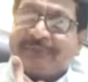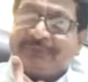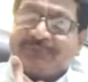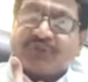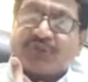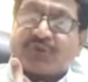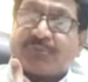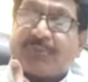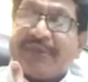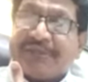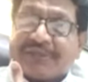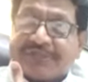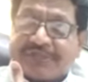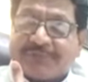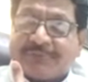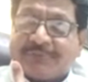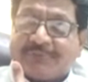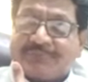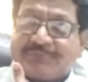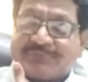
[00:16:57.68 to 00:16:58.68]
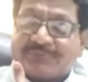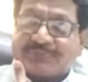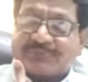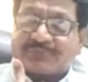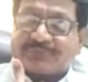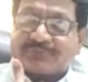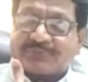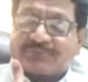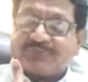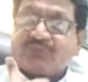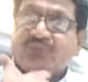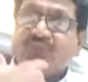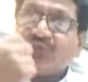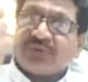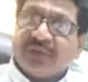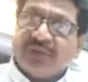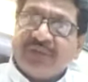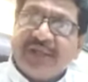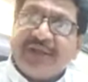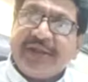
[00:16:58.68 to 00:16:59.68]
speech,
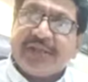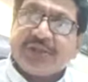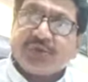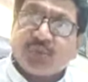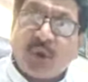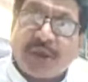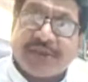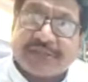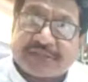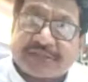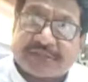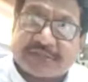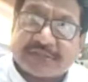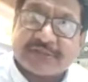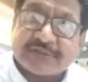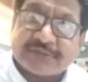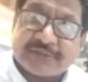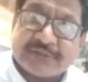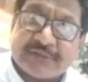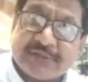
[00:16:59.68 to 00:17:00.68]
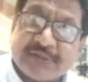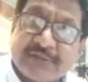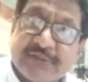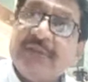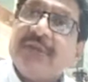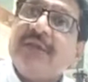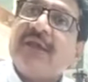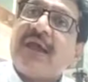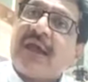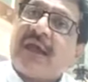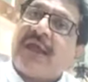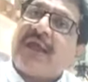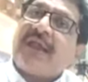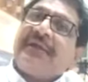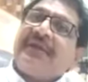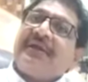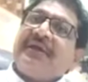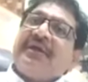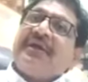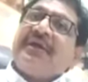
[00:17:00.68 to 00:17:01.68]
that is voice, and
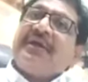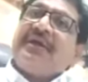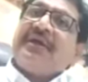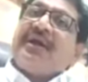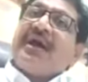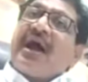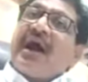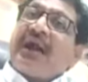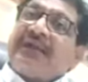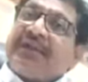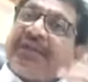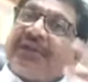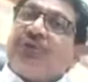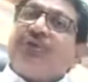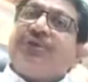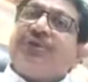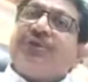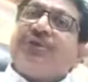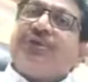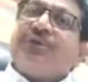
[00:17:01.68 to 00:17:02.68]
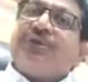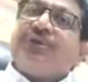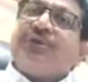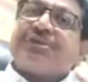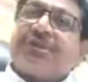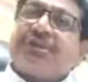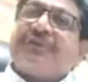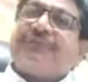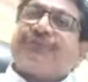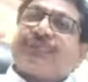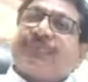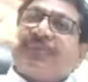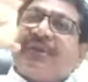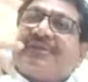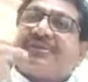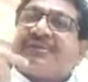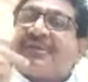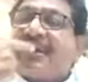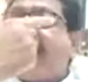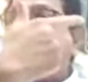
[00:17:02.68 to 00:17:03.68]
articulation of
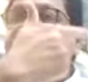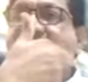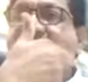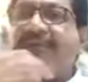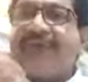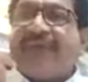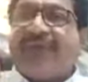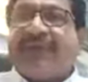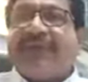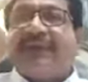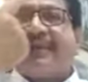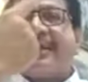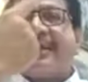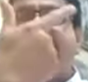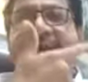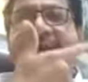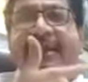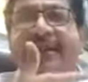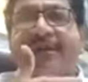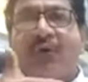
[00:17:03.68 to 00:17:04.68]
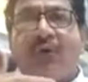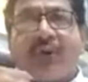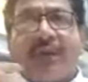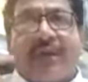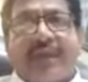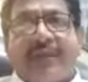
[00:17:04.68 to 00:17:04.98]
speech again with the tongue and oral